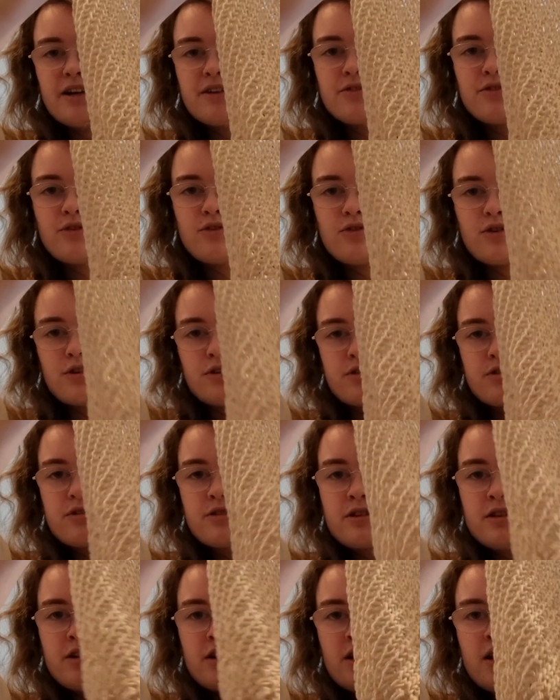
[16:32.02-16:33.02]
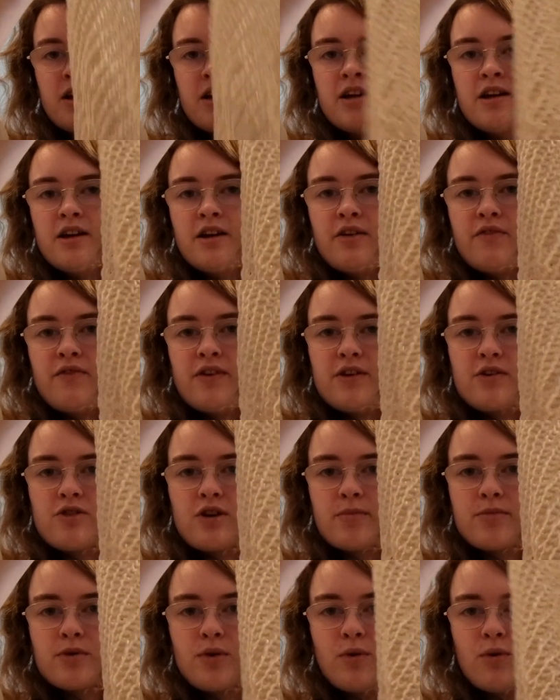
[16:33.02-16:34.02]
to just finish
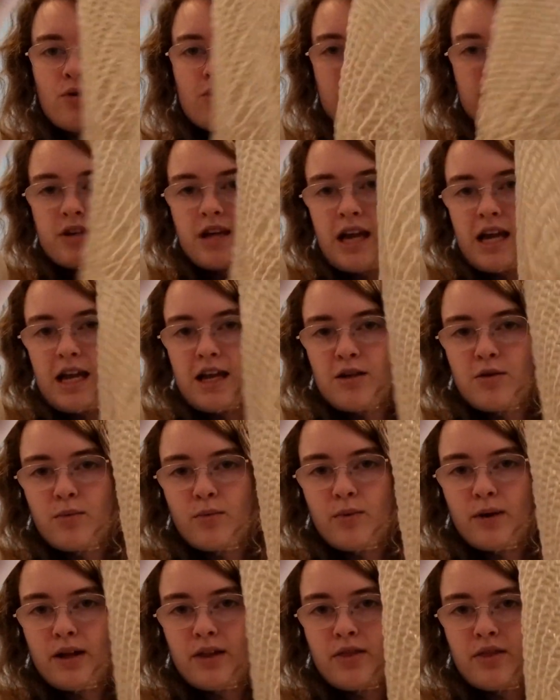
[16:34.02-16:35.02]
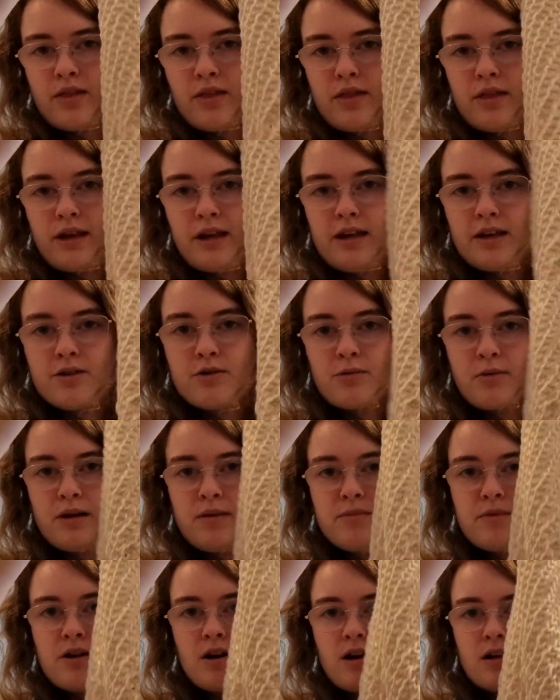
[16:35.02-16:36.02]
up the whole skein with the
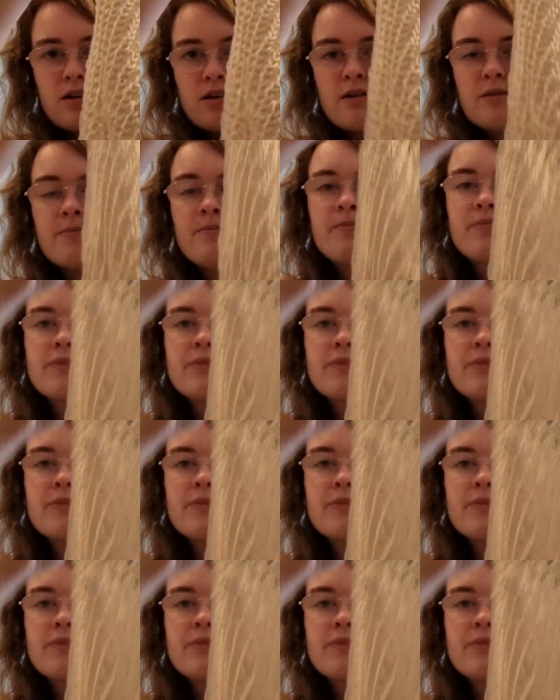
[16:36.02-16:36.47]
cream color